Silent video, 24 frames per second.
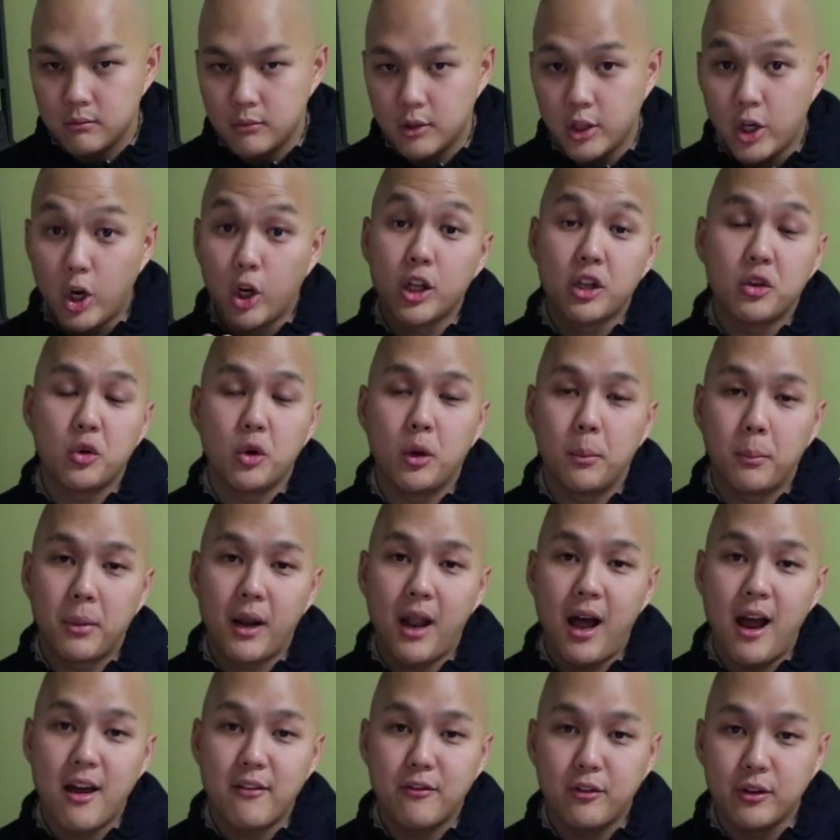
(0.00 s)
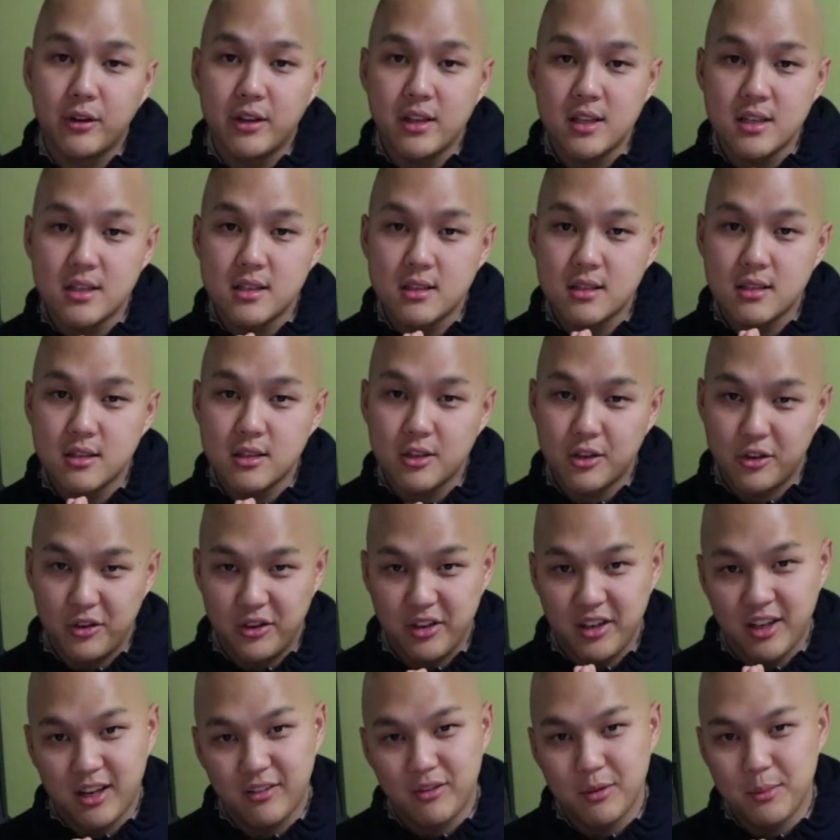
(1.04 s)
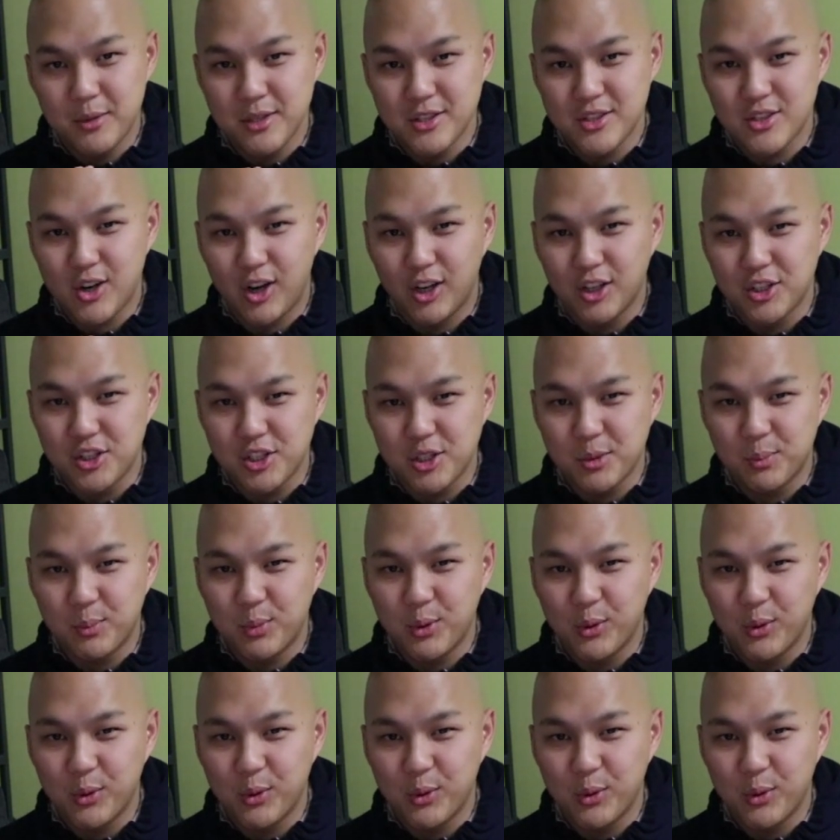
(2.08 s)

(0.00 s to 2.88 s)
in order to apply for this Korean government scholarship